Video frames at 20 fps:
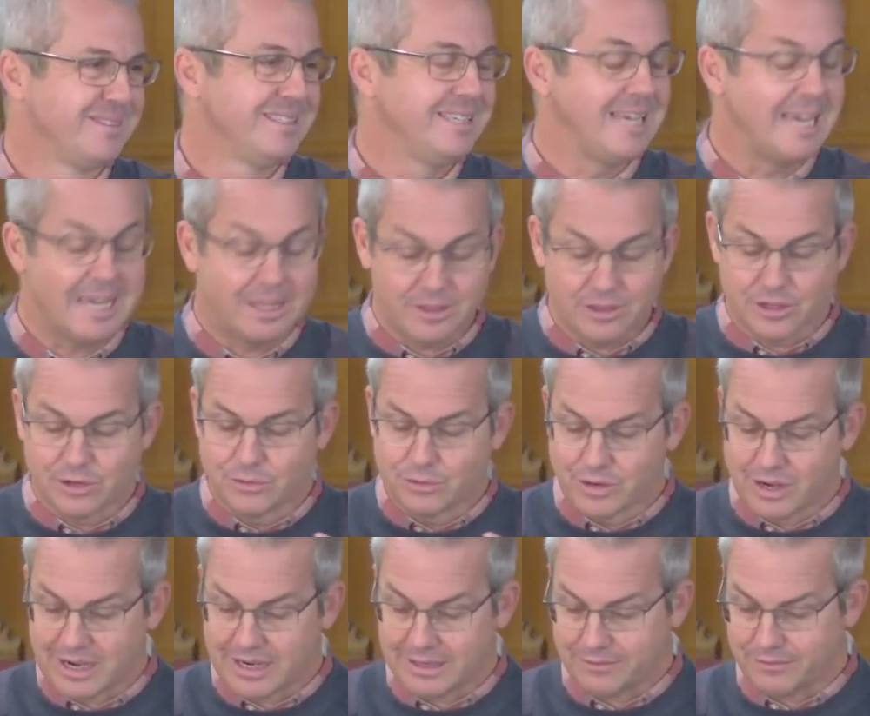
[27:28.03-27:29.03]
Get the
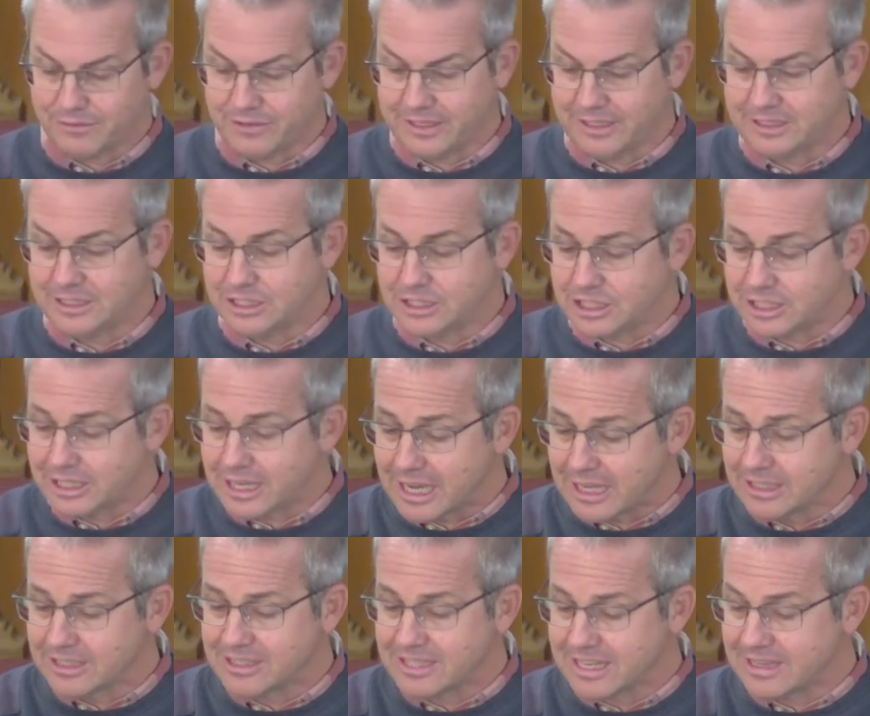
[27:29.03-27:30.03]
right fear. Did you
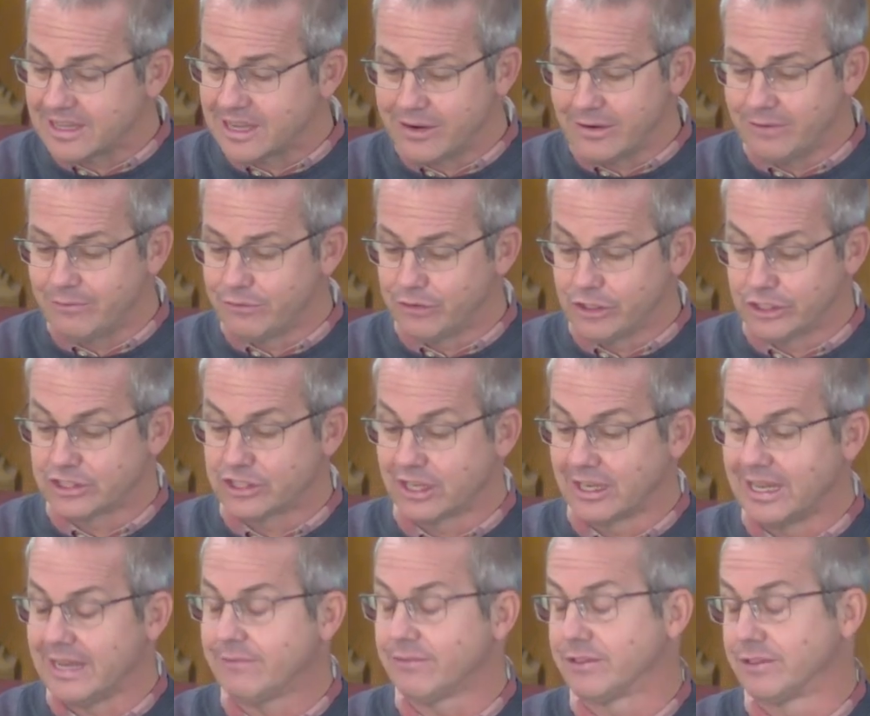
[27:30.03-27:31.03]
notice that there in verse
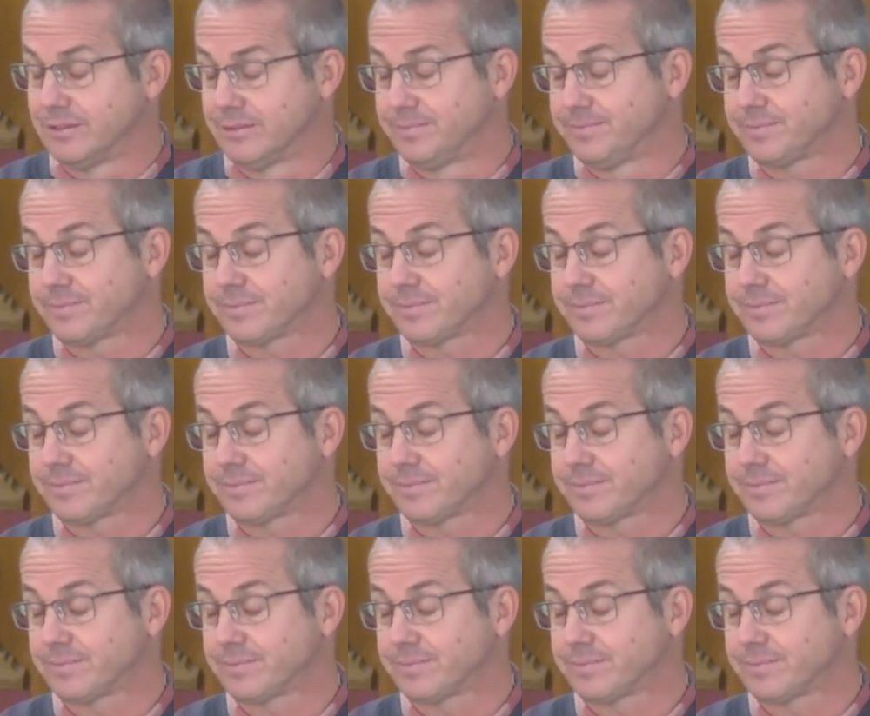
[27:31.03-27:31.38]
11?